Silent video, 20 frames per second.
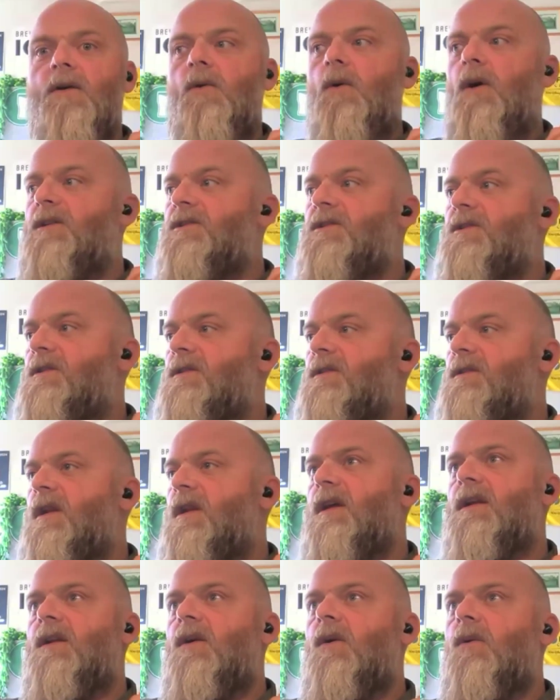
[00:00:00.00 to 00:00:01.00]
other questions,
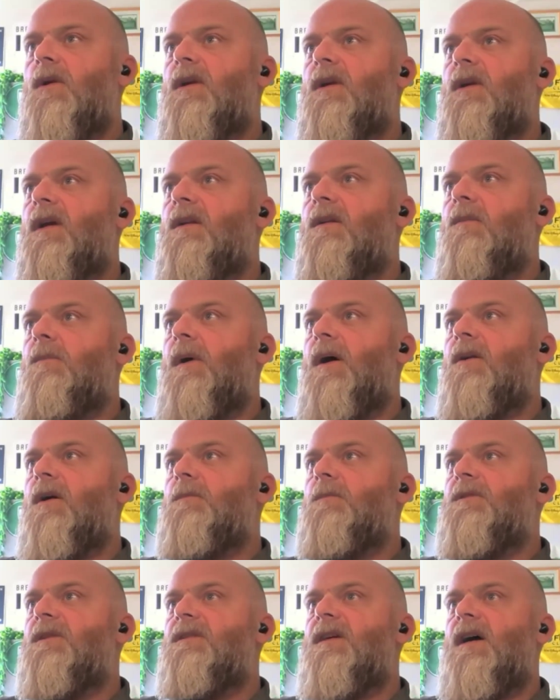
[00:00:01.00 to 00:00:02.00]
and I know we're getting about
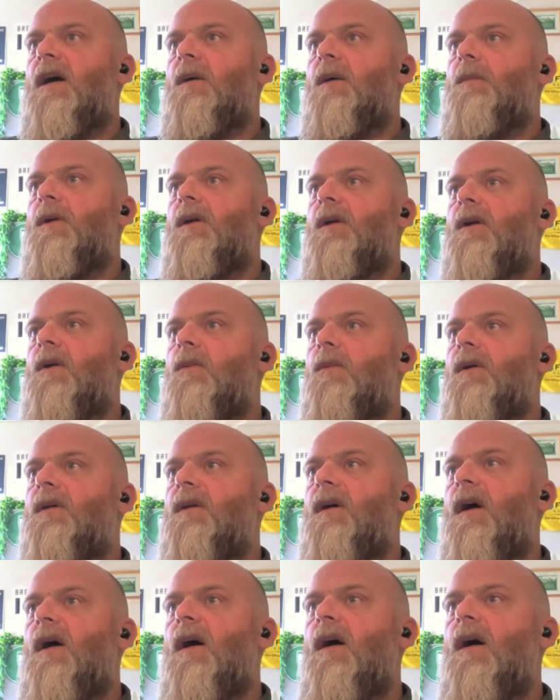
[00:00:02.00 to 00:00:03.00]
up to time here.
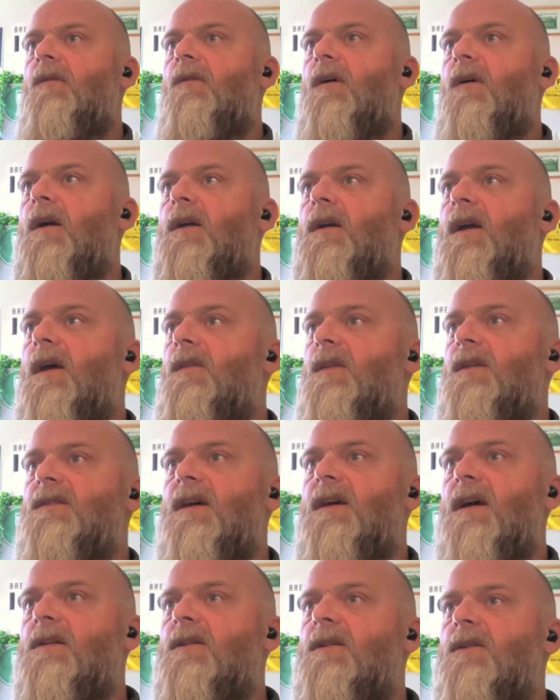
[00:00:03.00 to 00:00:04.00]
We have, can the
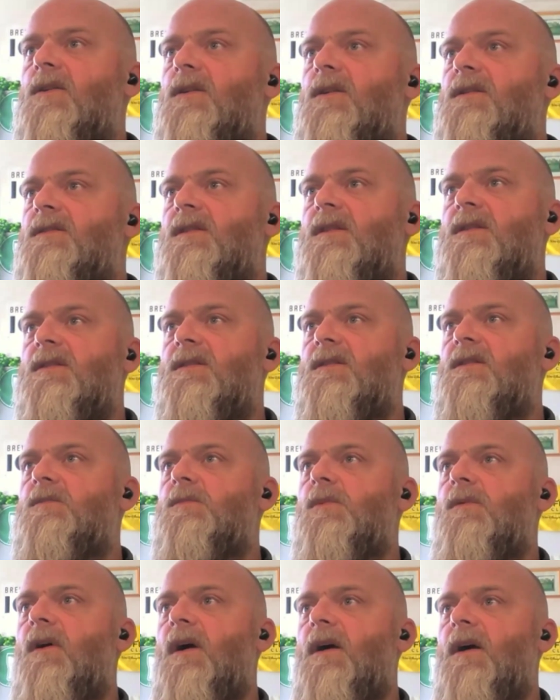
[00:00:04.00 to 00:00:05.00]
technical assistance
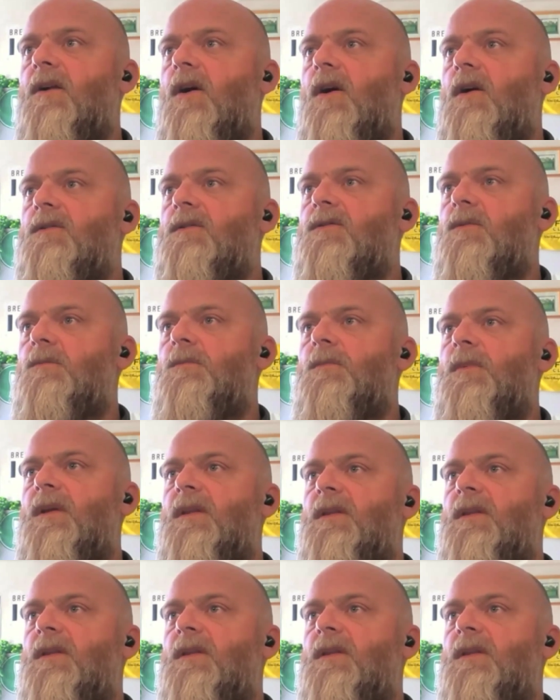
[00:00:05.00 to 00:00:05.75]
provider also